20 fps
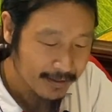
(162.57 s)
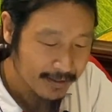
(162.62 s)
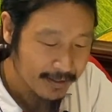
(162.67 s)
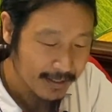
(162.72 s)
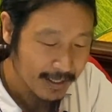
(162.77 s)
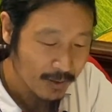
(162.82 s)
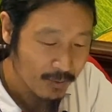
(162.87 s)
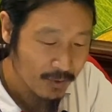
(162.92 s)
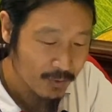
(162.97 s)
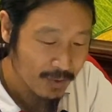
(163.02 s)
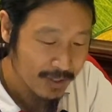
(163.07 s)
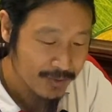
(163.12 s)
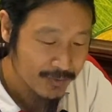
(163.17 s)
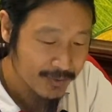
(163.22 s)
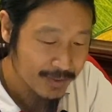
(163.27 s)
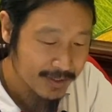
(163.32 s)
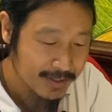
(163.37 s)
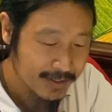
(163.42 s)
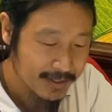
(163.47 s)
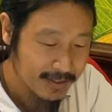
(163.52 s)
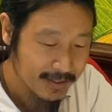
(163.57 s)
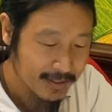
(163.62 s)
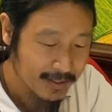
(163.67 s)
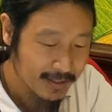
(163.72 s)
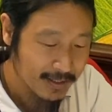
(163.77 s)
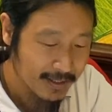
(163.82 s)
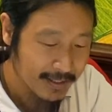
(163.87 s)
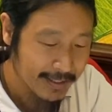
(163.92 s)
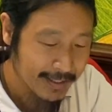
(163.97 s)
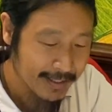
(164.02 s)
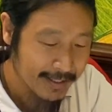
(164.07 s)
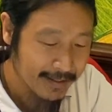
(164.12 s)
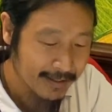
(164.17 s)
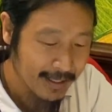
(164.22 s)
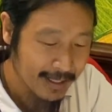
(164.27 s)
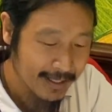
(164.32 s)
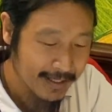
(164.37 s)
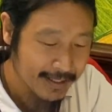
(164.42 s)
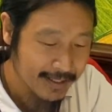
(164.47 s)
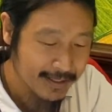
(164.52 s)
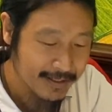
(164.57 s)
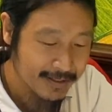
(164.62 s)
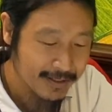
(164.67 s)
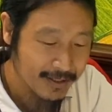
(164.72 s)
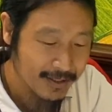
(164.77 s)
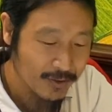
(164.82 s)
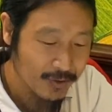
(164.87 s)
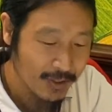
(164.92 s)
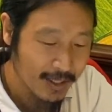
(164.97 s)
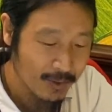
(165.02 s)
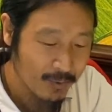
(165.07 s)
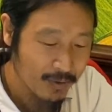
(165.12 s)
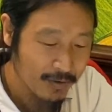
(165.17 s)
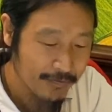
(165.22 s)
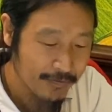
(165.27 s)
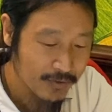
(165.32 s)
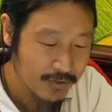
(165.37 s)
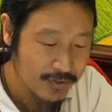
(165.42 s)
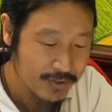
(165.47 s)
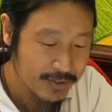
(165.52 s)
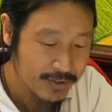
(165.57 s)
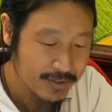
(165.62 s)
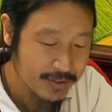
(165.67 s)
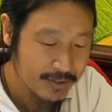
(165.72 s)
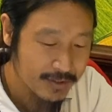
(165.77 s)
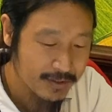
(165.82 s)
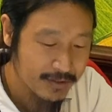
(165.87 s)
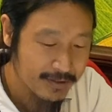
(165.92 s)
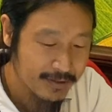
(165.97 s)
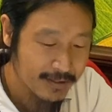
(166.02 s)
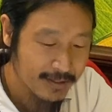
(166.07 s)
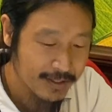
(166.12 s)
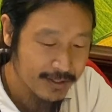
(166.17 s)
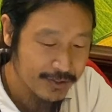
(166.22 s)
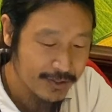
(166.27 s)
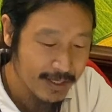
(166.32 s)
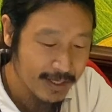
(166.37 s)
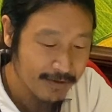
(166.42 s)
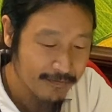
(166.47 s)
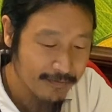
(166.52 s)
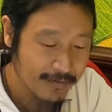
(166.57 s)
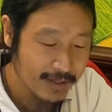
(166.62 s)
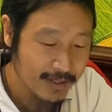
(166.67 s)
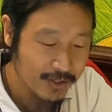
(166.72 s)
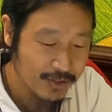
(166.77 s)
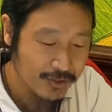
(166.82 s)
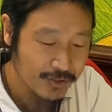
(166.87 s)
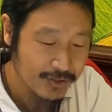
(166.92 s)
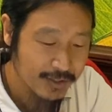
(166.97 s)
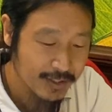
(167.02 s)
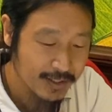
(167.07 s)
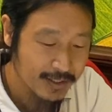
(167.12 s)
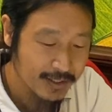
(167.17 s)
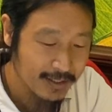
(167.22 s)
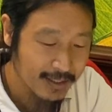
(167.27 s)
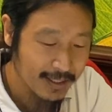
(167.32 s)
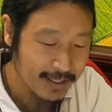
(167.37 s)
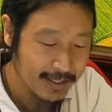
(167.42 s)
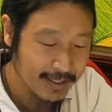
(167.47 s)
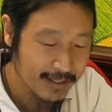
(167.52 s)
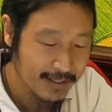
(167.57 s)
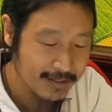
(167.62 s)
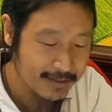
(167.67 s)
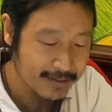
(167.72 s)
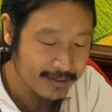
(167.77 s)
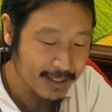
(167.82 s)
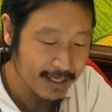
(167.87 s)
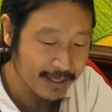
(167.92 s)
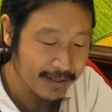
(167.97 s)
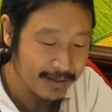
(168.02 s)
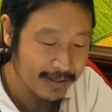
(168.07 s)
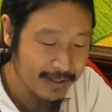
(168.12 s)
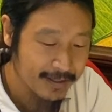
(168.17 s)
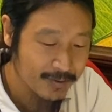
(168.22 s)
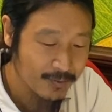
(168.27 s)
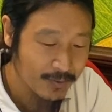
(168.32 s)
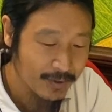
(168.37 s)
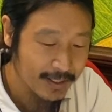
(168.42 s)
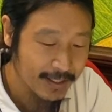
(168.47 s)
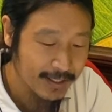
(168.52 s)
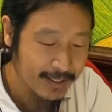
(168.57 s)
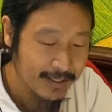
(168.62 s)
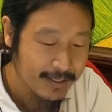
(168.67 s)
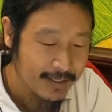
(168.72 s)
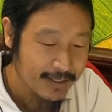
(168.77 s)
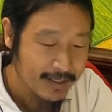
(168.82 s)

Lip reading: our restaurant 8 9 years ago, our first the chef the cook like start this way,